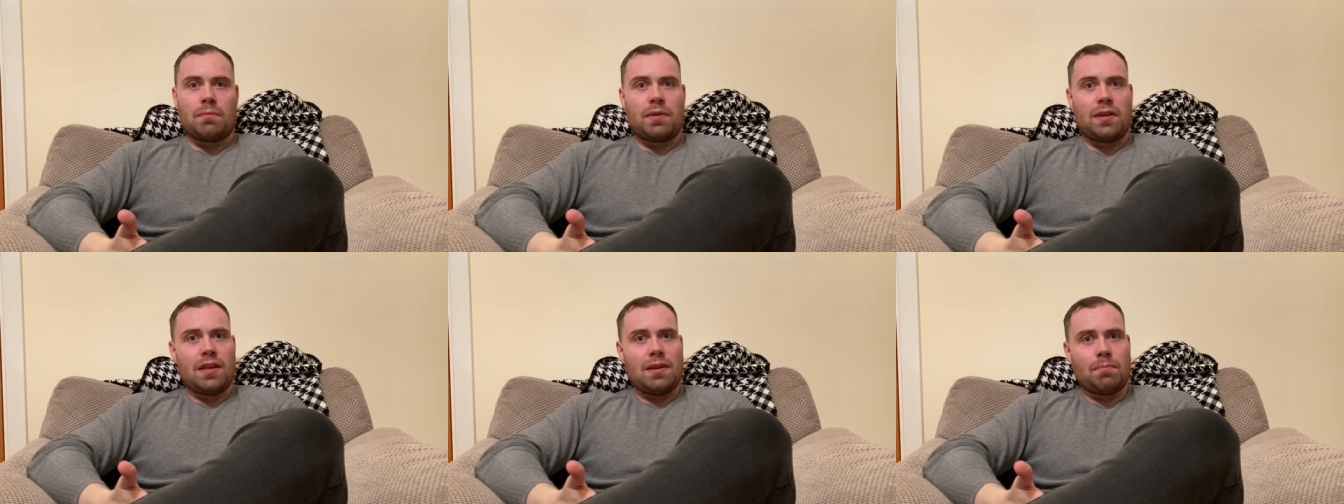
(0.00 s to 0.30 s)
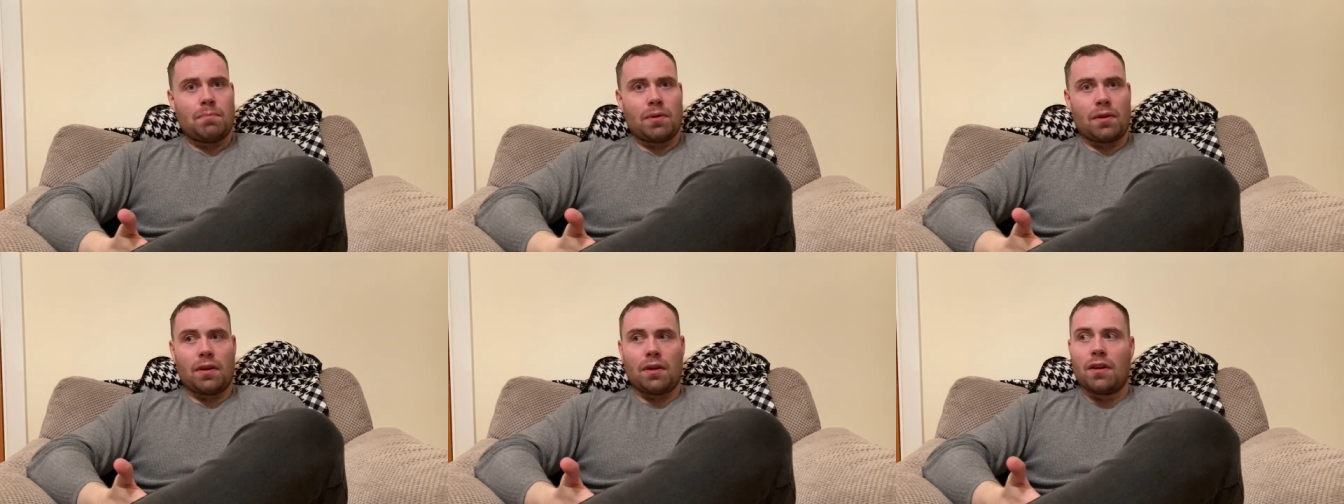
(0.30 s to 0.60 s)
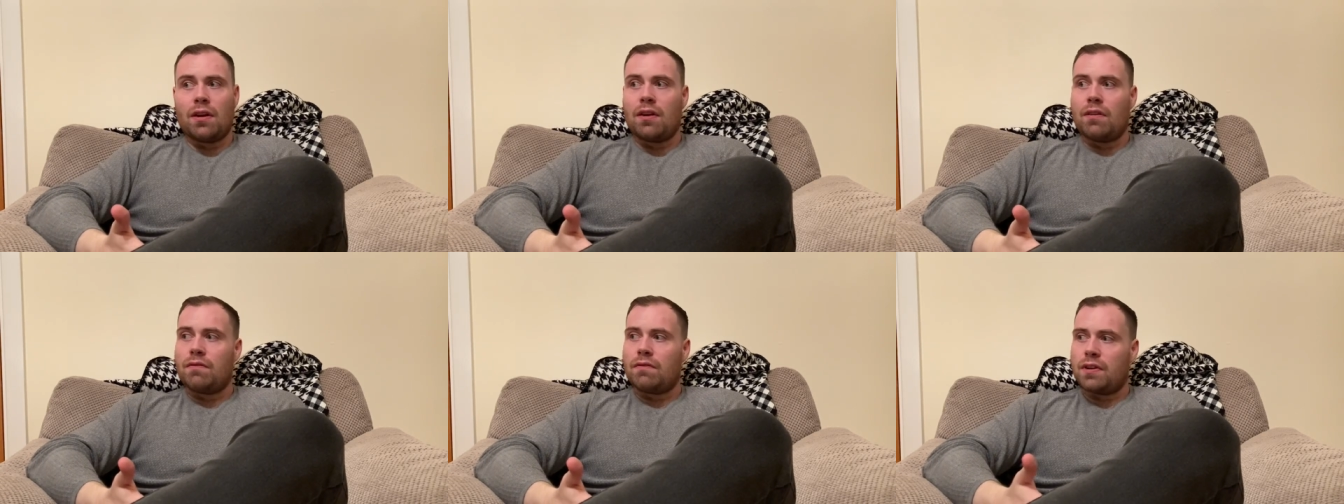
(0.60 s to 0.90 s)
People,
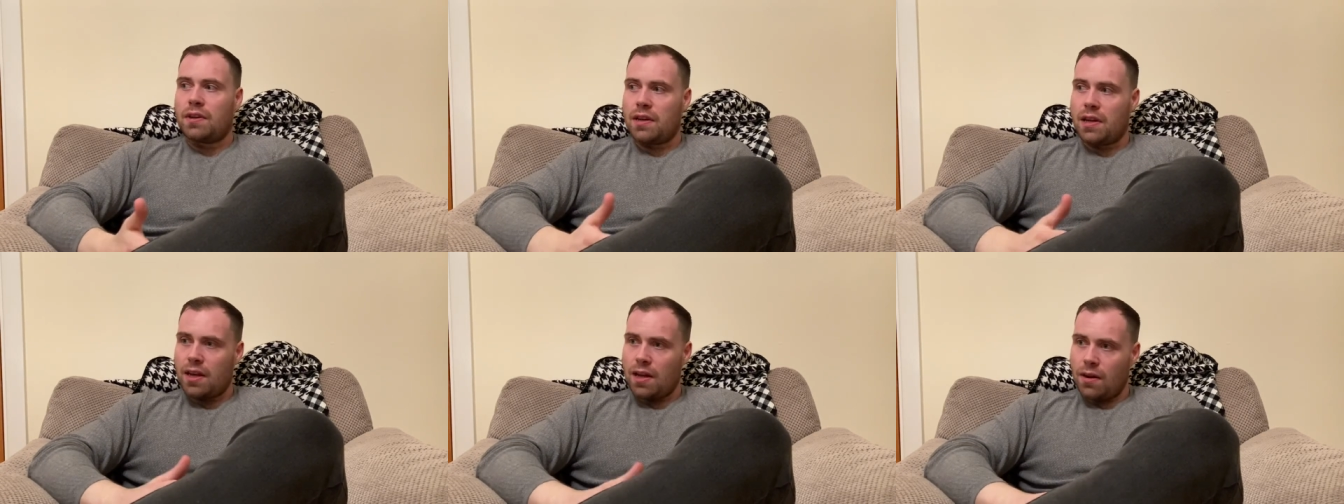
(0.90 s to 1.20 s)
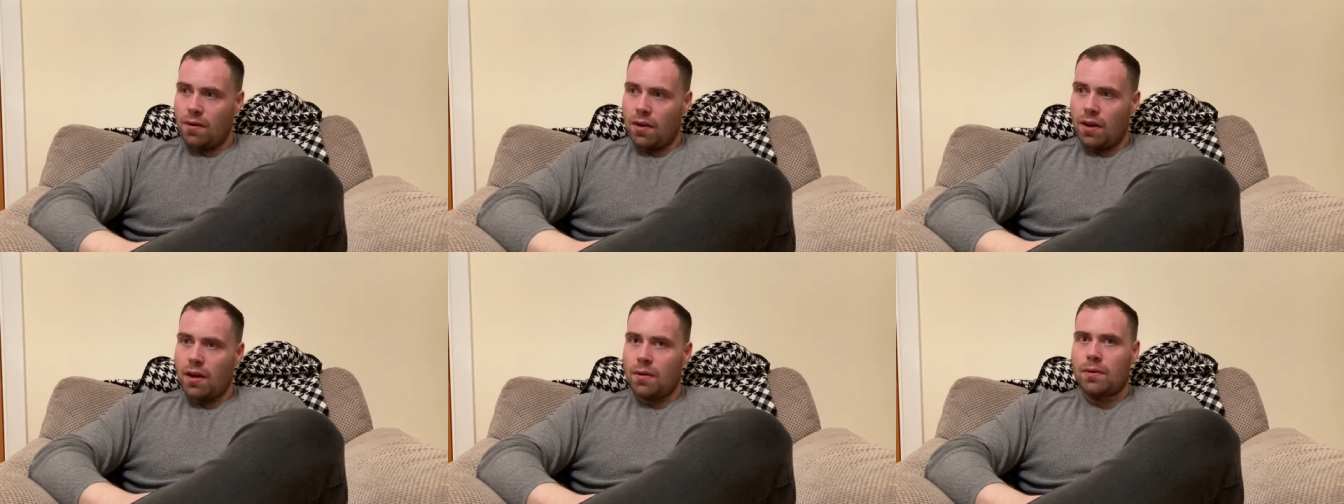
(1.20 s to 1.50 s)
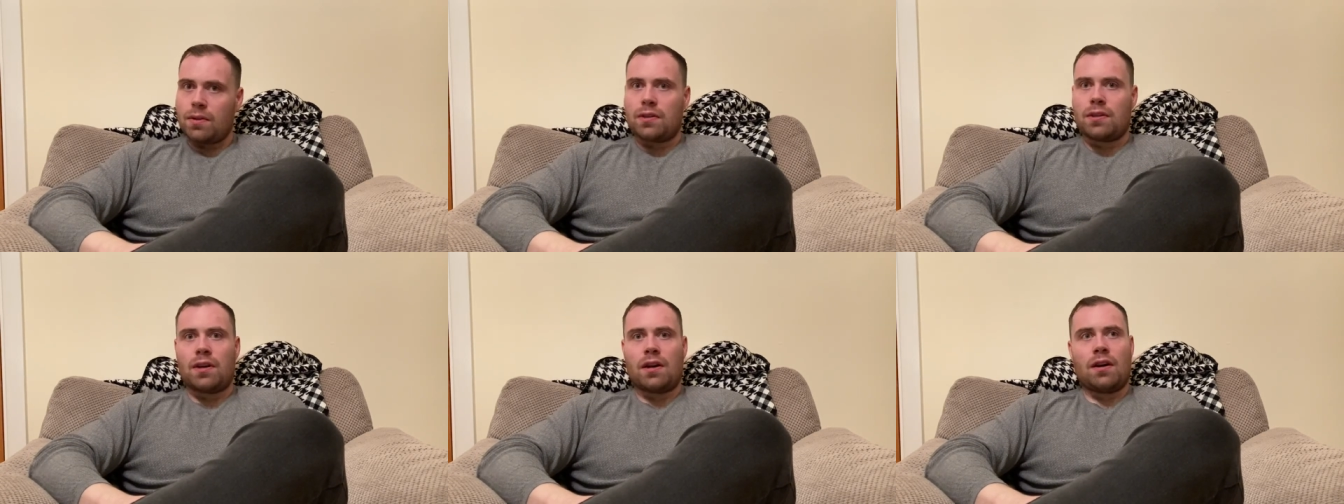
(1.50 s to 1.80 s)
for now, I
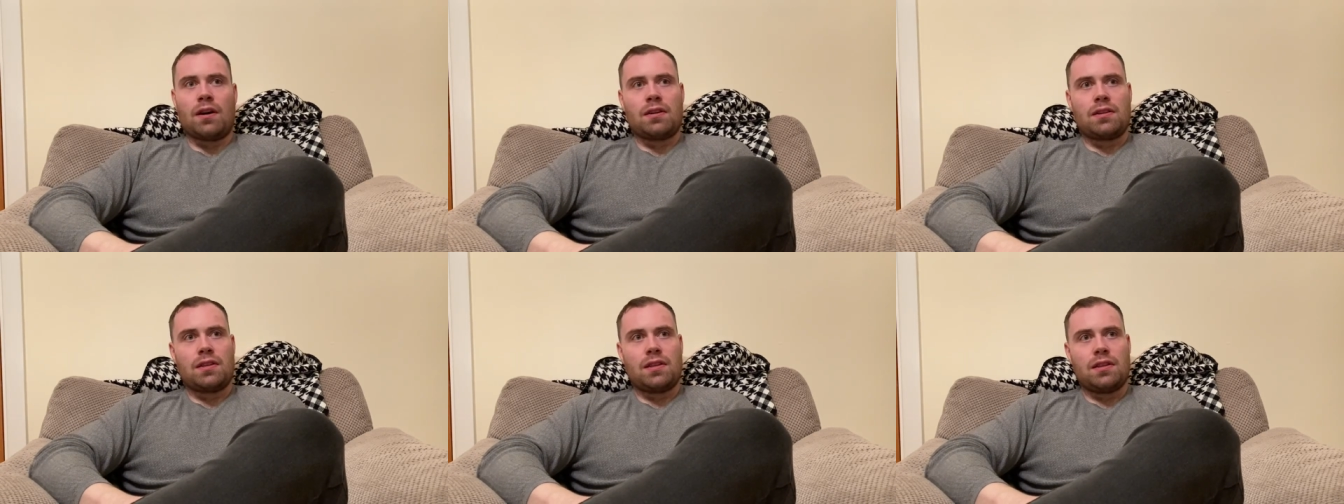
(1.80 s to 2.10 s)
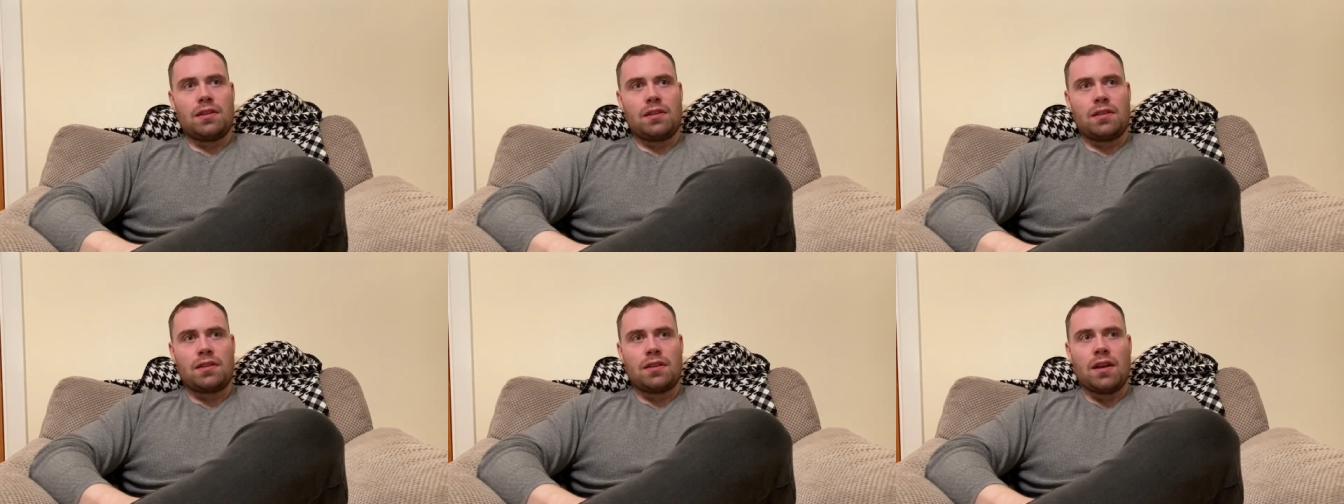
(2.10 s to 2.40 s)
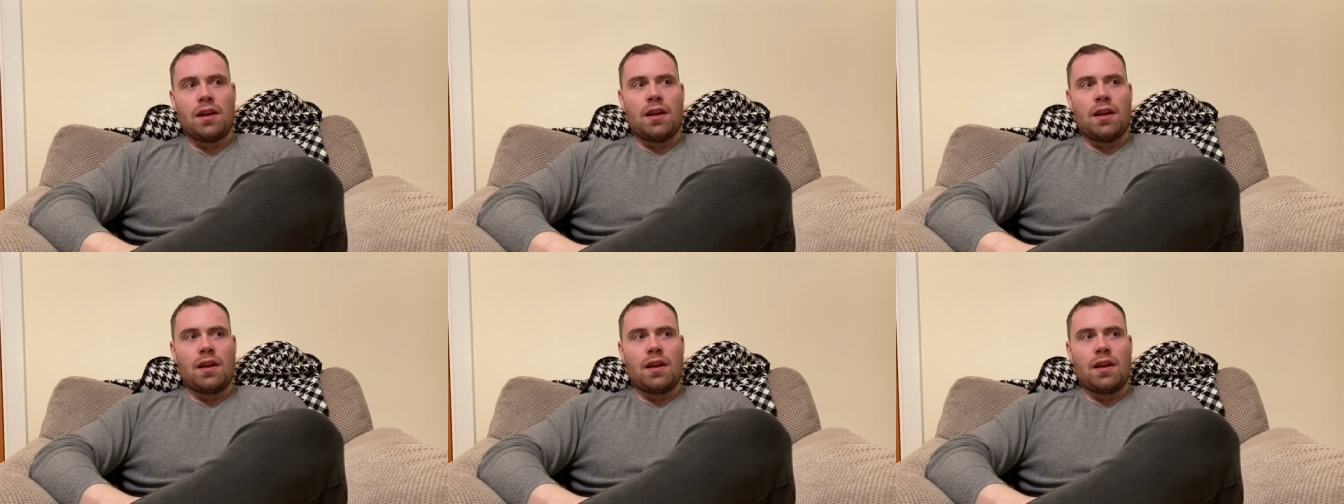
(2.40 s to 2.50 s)
will talk to yous.